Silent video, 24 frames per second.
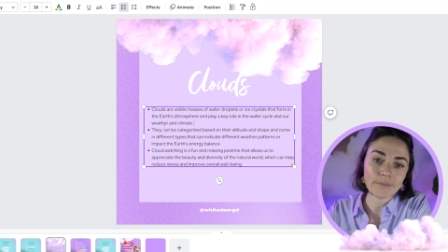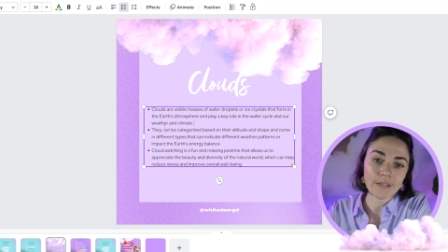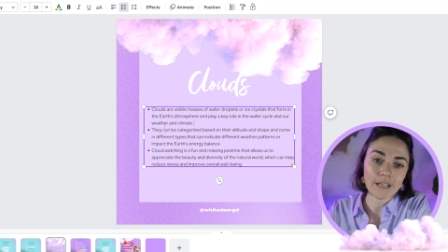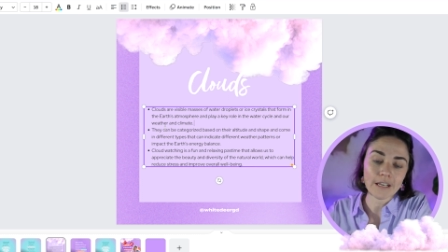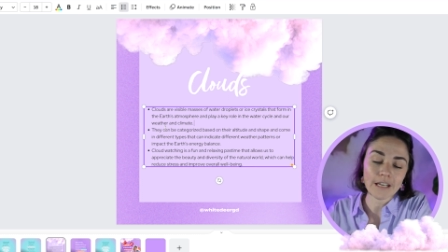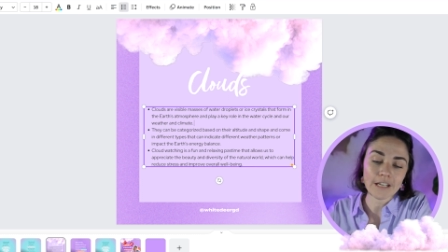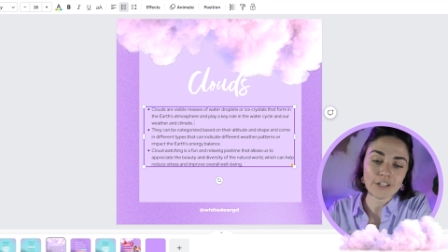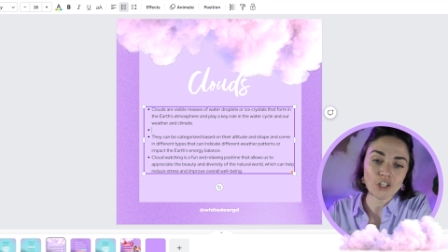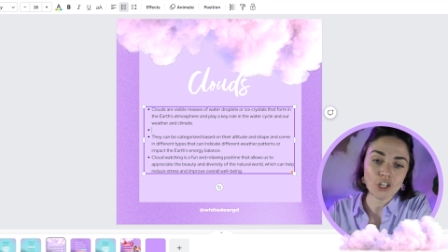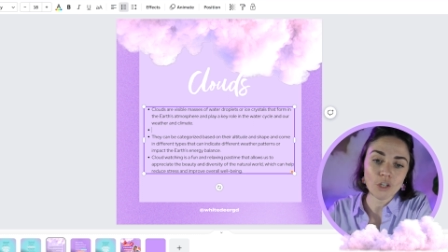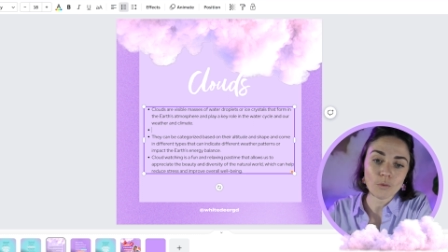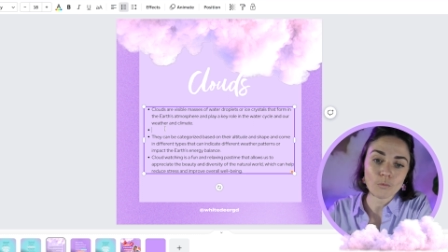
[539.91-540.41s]

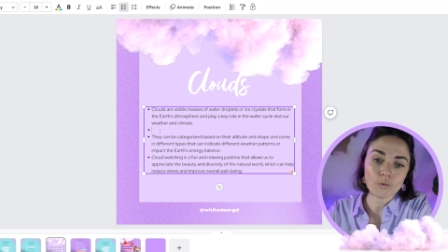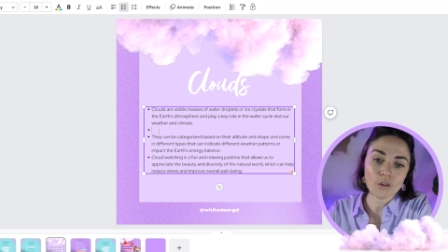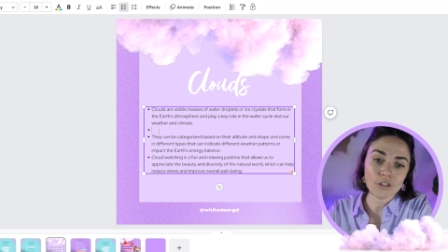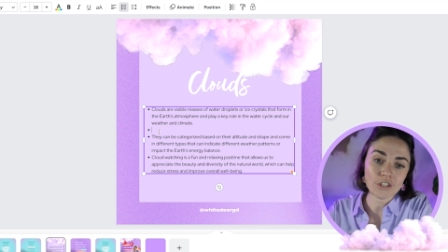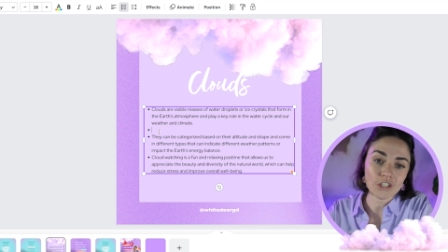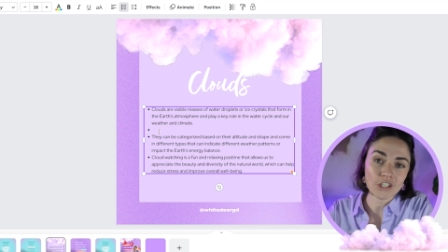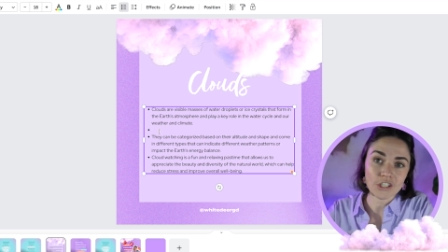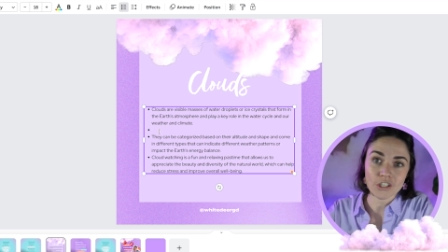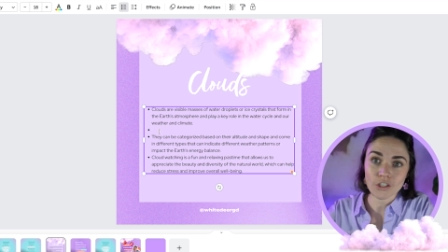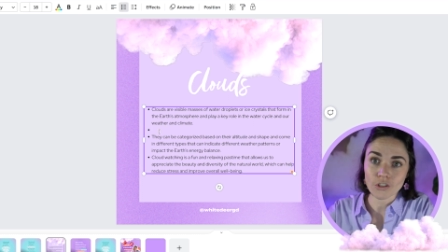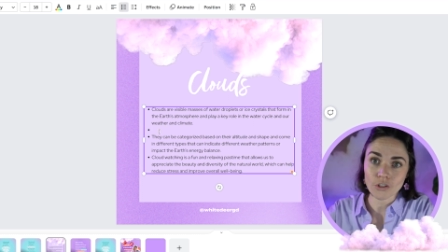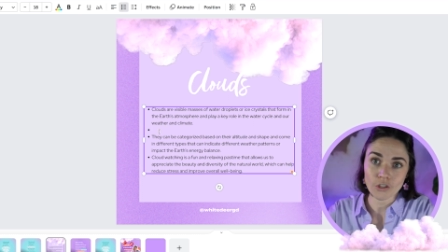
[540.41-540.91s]
and I don't
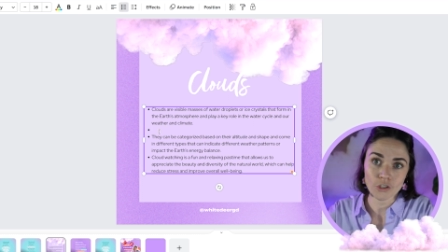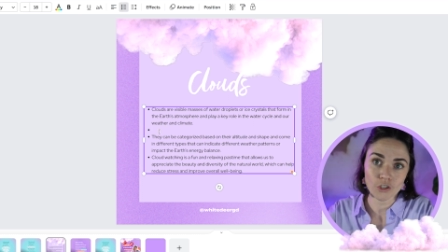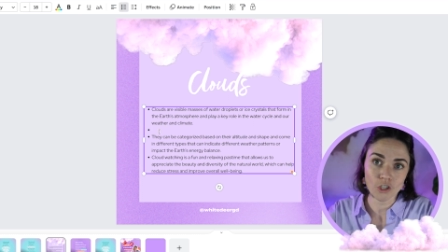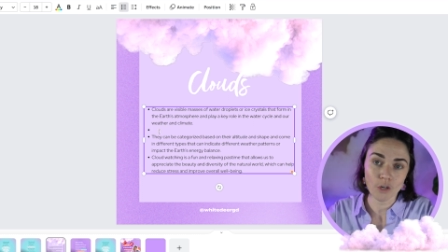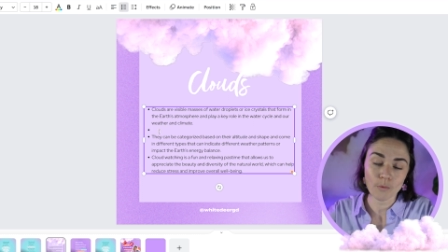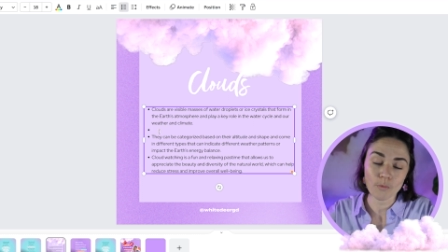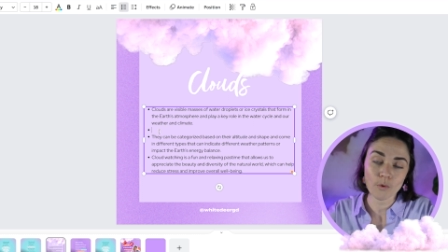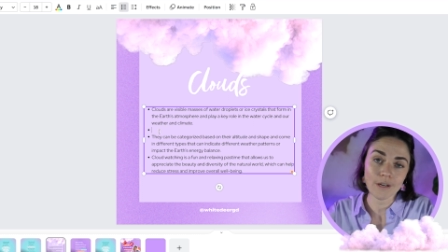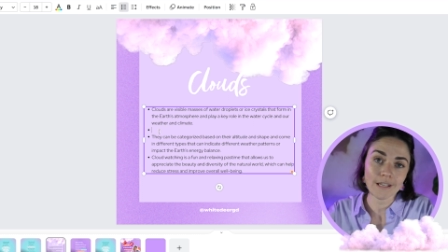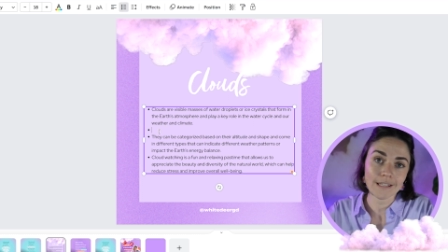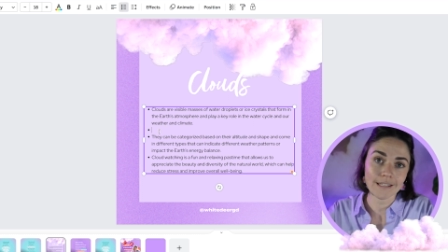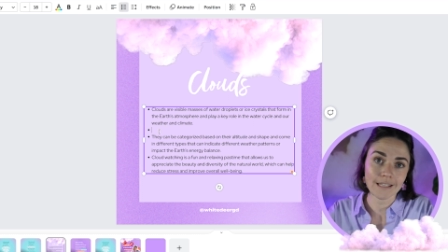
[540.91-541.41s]
want just a new
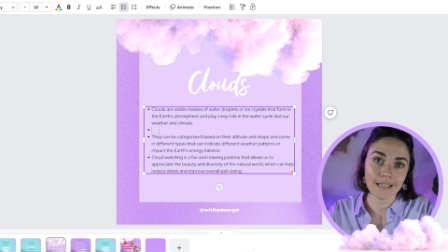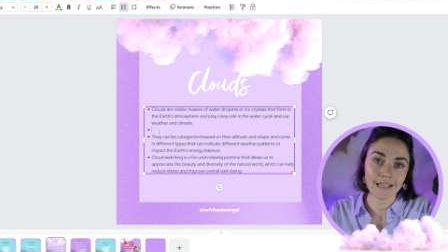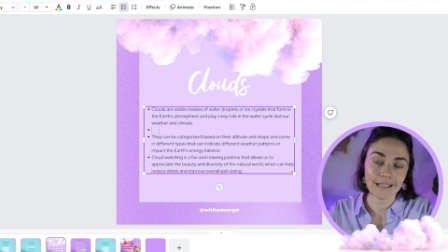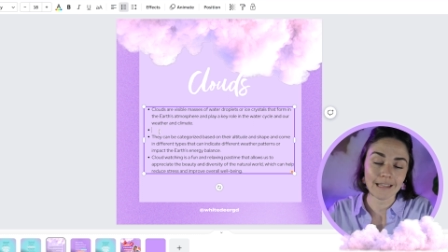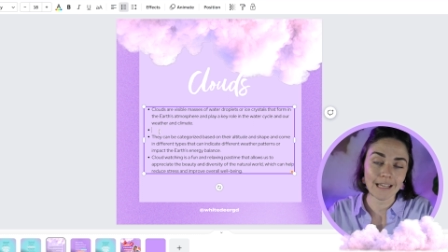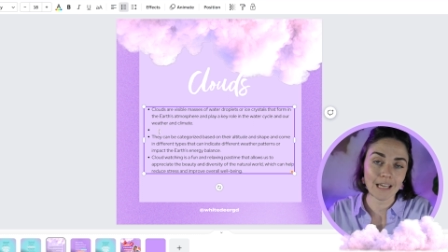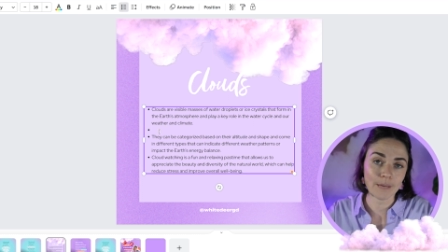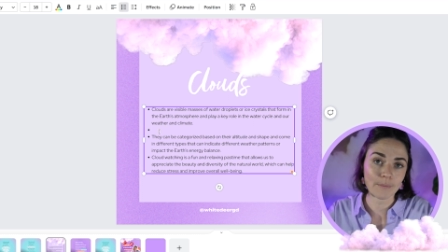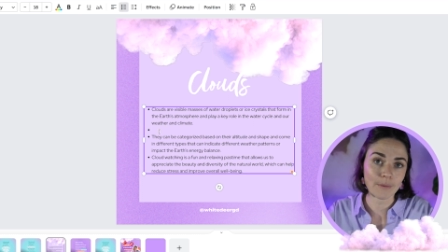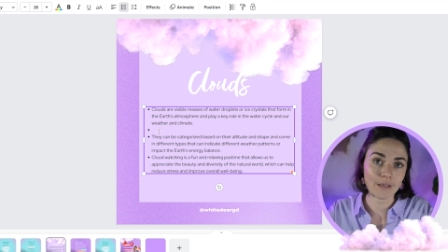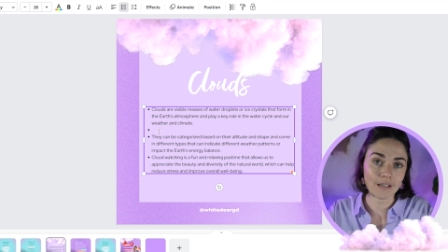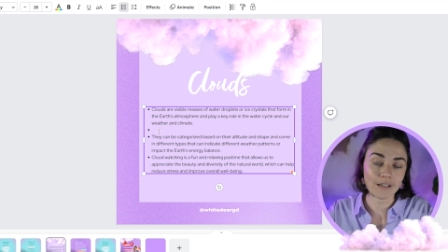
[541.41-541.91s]
dot point sitting
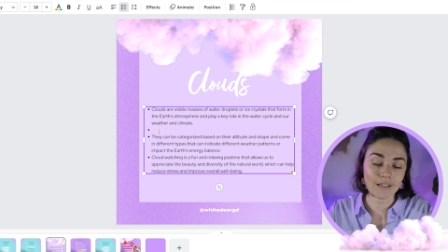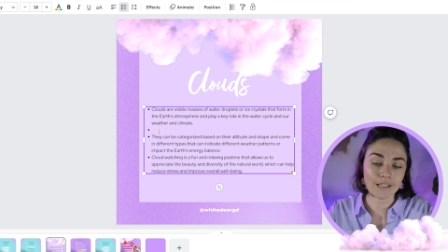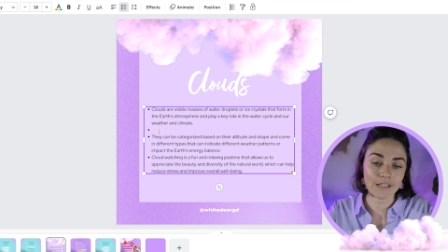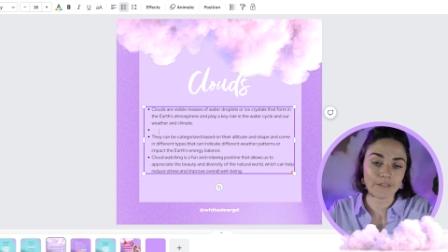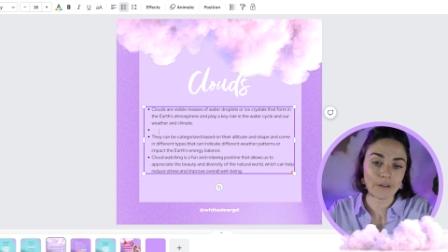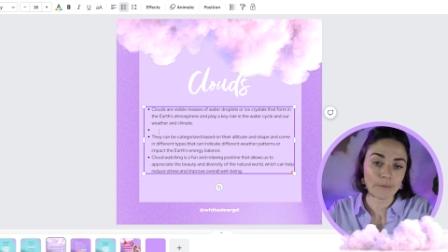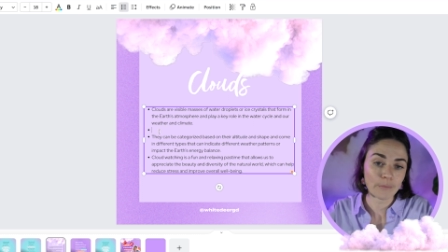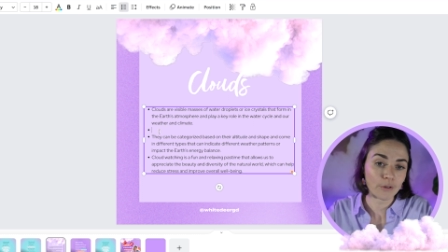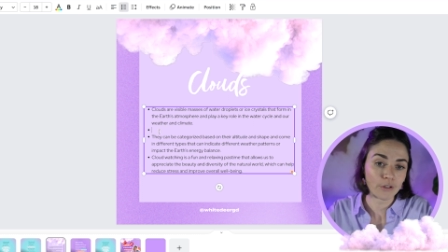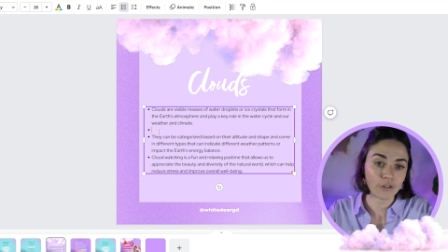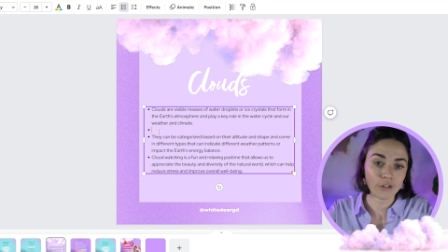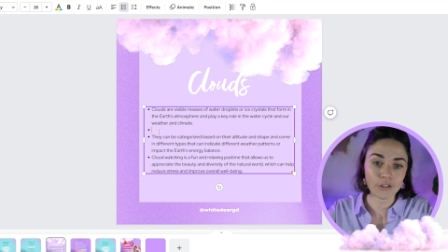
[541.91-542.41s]
there, because
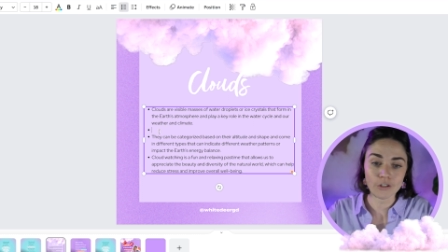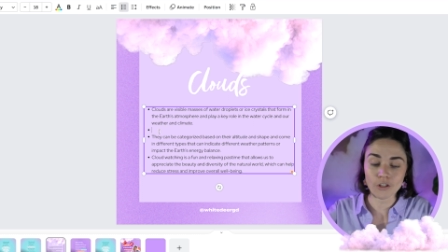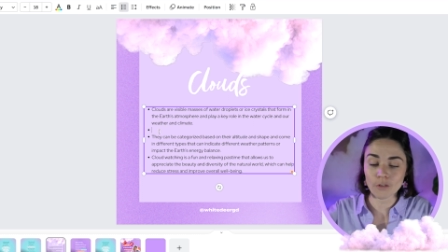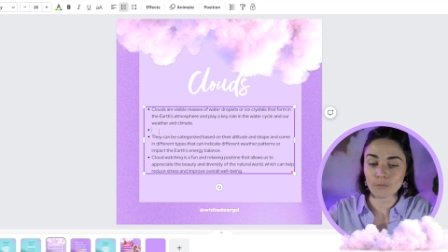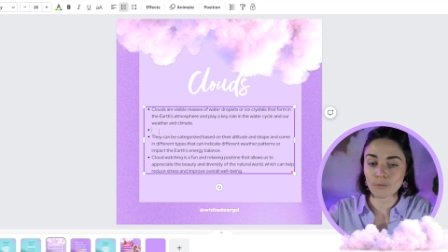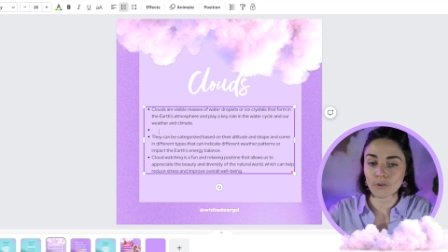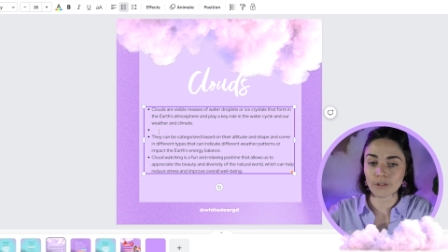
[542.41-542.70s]
if I put a new dot